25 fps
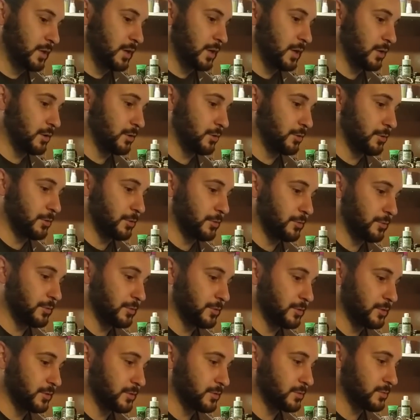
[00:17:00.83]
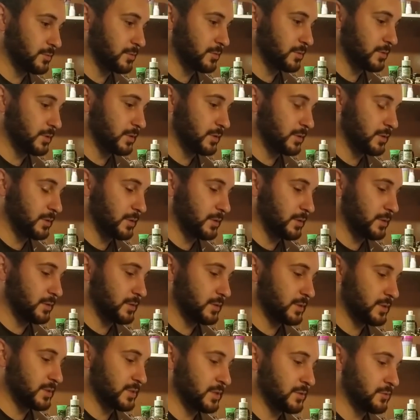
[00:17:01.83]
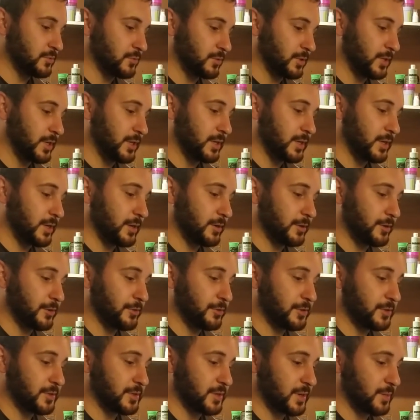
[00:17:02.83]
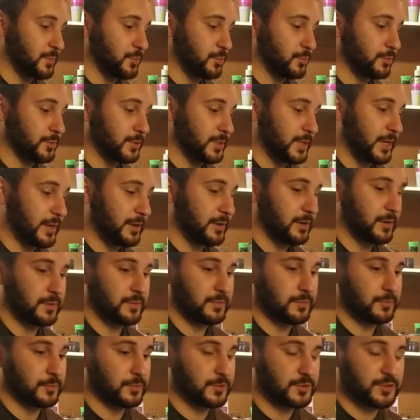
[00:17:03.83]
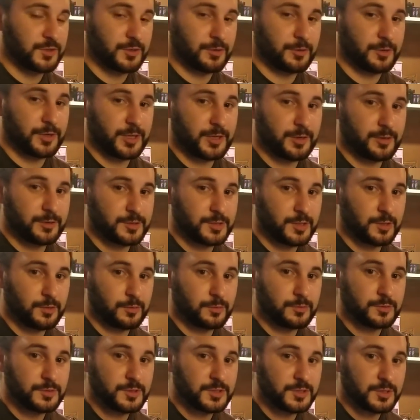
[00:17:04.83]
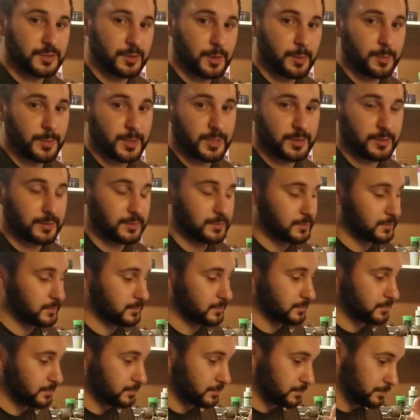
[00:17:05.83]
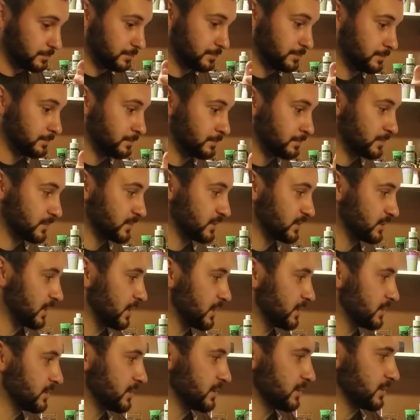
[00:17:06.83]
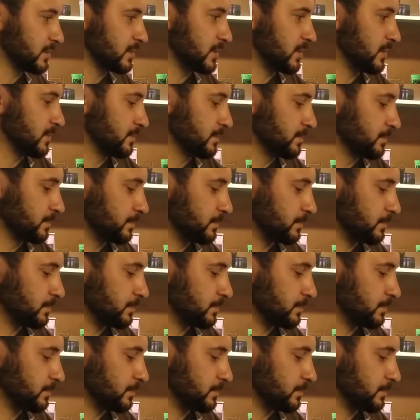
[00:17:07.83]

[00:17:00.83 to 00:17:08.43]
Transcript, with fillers: I don't know, the central heat and air unit that I pulled it out of was 30 years old. So, I mean, it's got to tell you something.